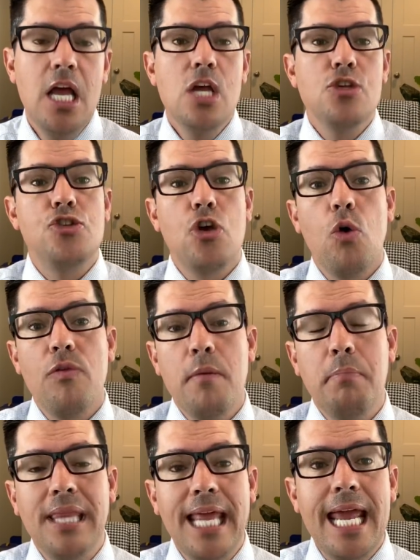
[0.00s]
So the
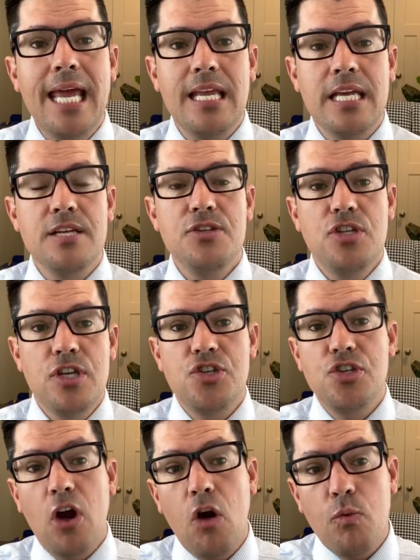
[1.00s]
plan is to
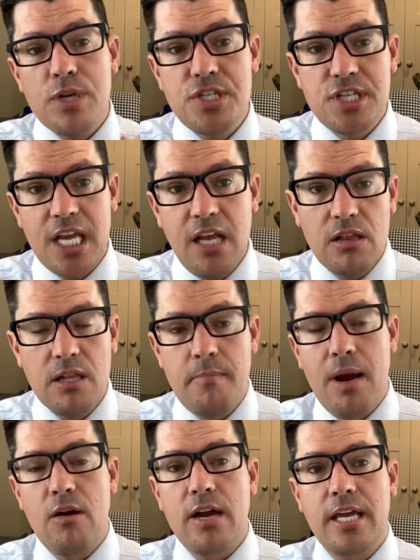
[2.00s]
start with single
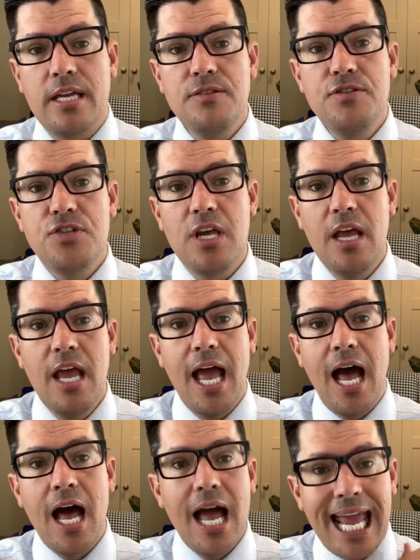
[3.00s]
Americans uh,